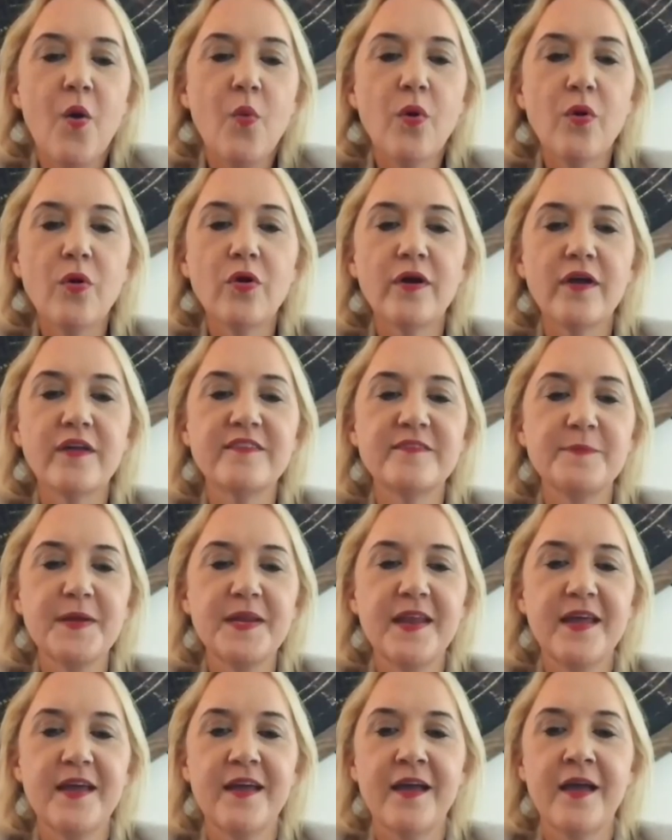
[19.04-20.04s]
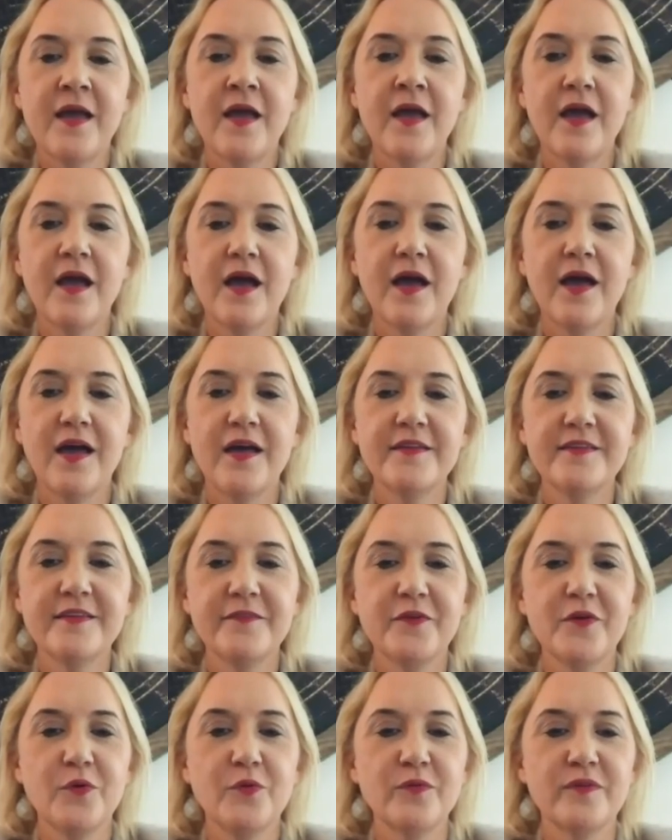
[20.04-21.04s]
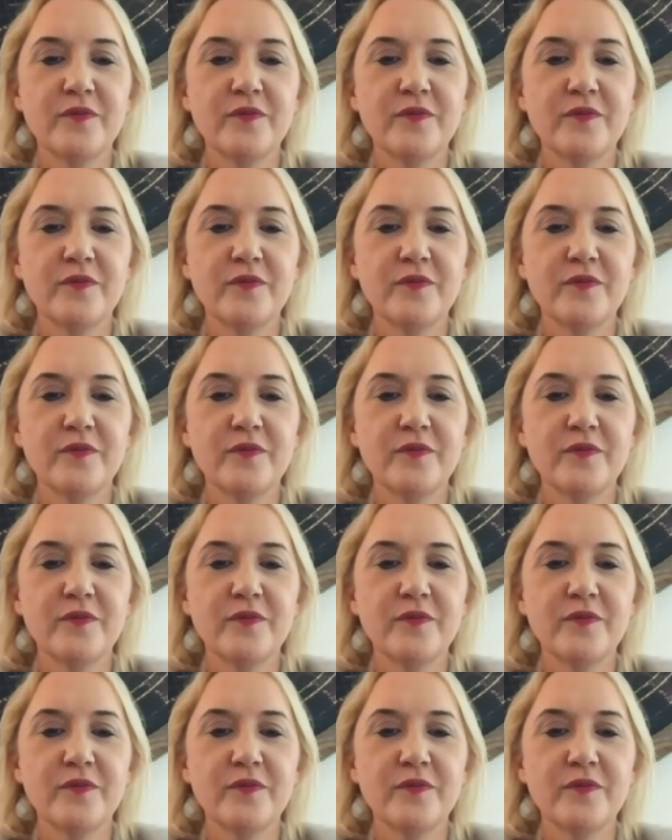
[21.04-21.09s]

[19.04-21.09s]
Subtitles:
Well, look, it's been a difficult